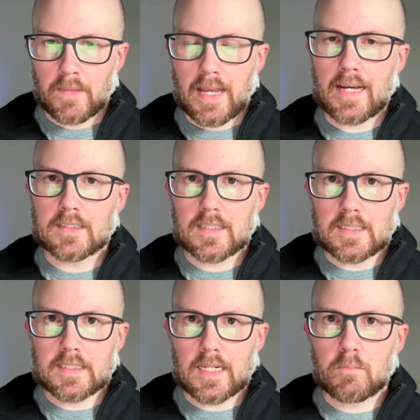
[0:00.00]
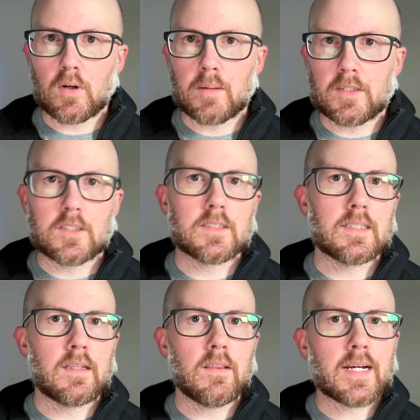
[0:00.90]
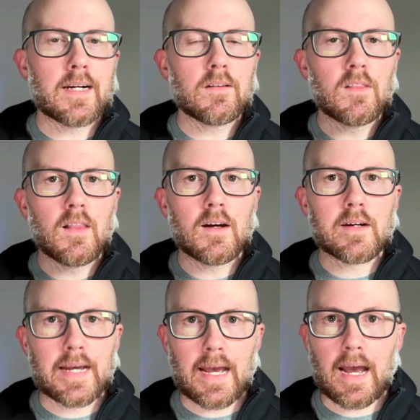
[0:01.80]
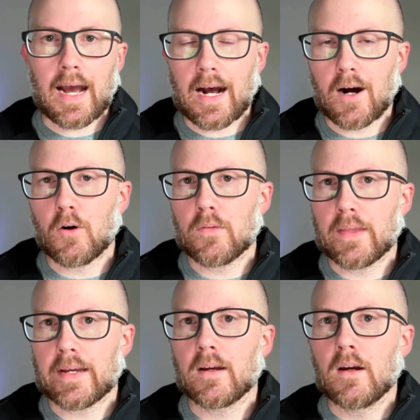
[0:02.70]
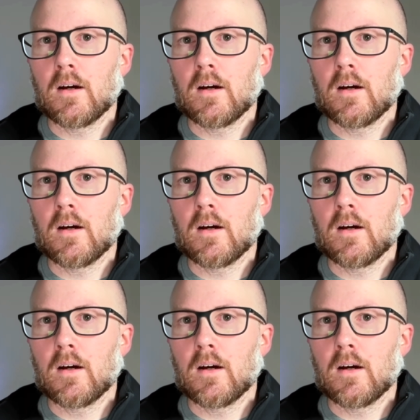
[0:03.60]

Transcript: has any sample images and kind of look at how they